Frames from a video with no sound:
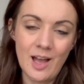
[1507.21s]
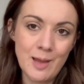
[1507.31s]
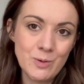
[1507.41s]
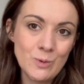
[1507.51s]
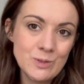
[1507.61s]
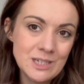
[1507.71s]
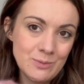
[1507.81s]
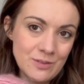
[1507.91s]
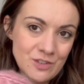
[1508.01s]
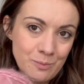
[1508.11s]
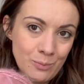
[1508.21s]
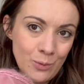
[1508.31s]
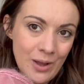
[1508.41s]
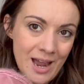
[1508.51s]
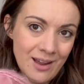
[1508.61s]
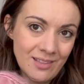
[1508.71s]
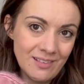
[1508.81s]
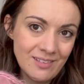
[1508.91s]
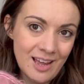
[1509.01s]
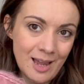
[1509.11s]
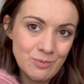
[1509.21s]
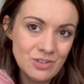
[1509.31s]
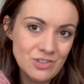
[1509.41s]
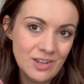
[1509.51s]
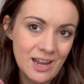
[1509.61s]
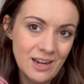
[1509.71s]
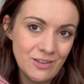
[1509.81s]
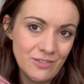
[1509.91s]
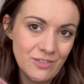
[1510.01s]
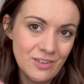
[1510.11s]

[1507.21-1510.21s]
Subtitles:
I'm holding it with some mohair this time just to kind of,